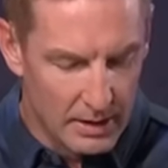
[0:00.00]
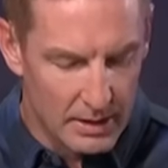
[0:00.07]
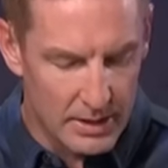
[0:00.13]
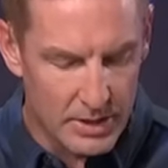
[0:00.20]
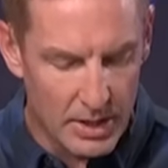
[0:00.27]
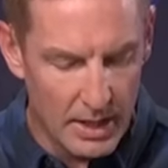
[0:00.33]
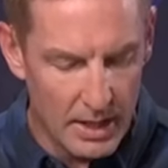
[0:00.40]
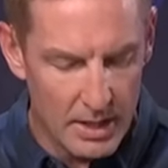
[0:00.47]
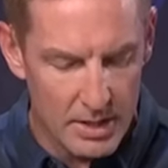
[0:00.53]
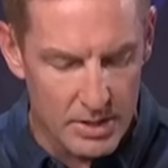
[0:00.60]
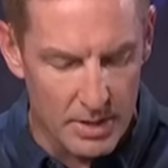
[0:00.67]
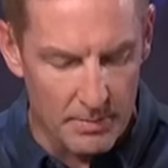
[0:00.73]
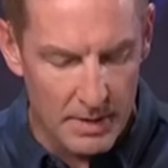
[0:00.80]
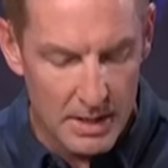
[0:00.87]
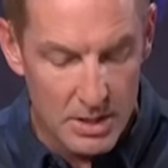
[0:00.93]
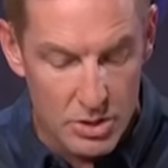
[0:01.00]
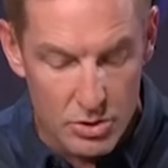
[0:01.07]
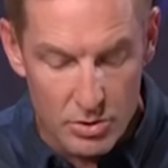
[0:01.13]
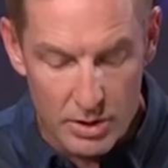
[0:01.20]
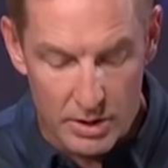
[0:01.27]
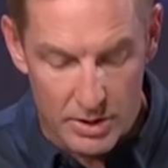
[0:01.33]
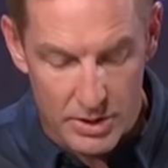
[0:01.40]
Let's get into some of these
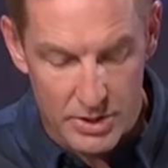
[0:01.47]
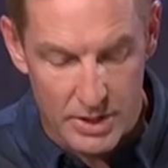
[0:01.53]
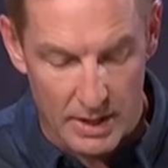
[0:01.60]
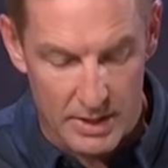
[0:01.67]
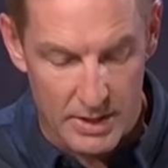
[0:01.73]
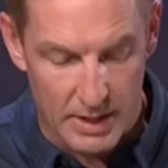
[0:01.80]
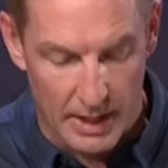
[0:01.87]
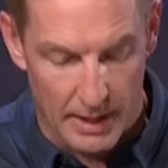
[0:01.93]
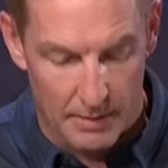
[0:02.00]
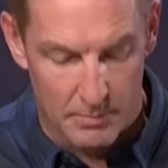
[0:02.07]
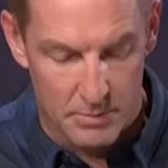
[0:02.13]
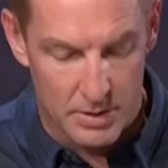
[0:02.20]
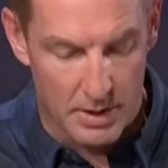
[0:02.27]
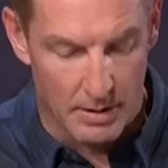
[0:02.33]
New Year's Six games.